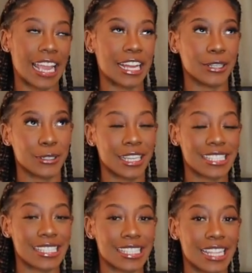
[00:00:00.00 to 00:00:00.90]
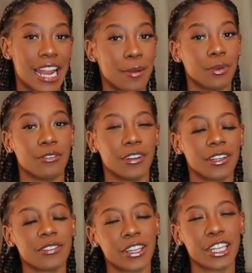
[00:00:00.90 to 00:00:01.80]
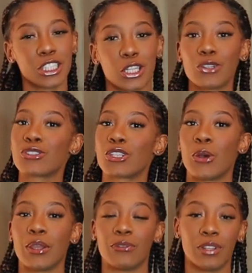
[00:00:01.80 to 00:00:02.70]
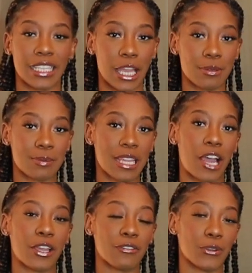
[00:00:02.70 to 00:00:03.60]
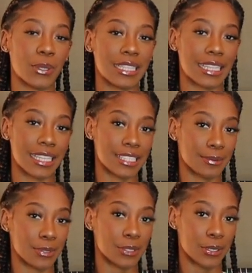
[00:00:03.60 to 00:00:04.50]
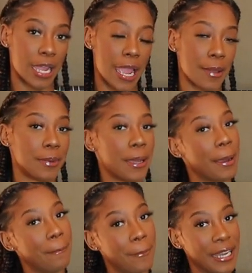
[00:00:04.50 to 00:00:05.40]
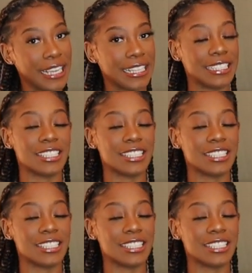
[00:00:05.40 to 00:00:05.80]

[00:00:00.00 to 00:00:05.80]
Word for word: I know you guys see that I'm very very close so it really helps me out if you hit that subscribe button.